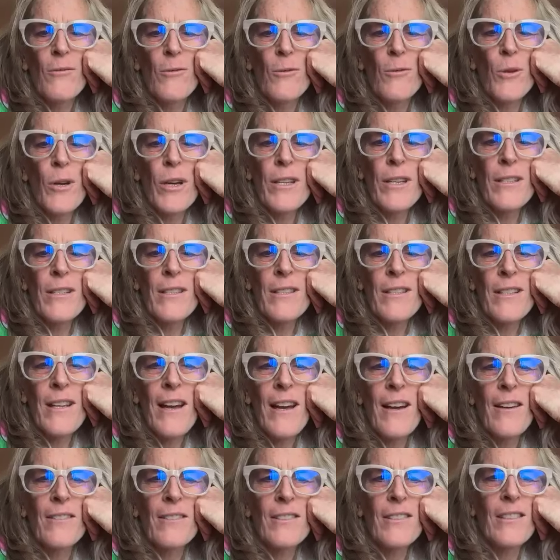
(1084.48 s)
Your voice
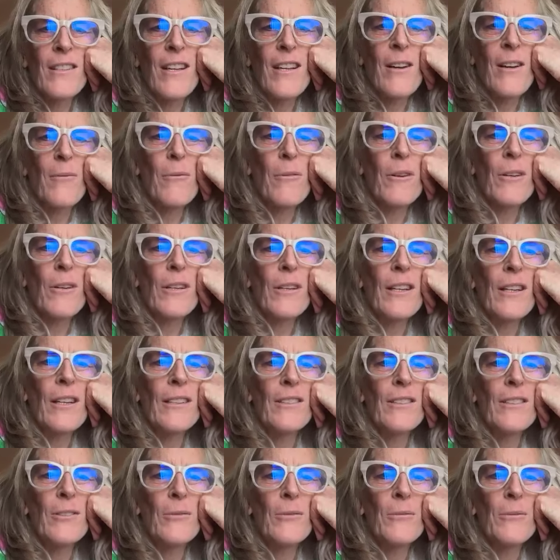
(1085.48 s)
now is not
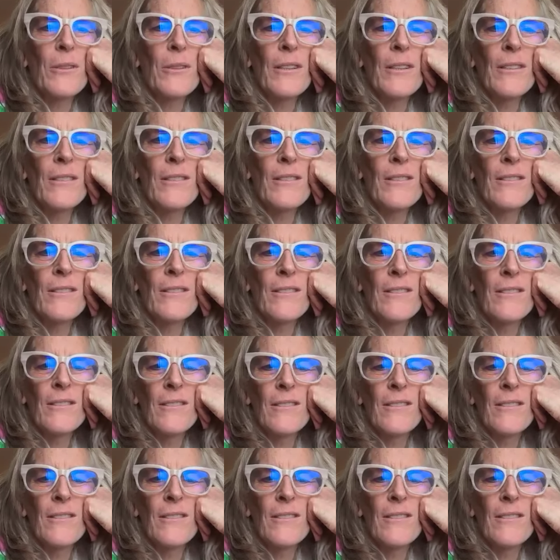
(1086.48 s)
working too well.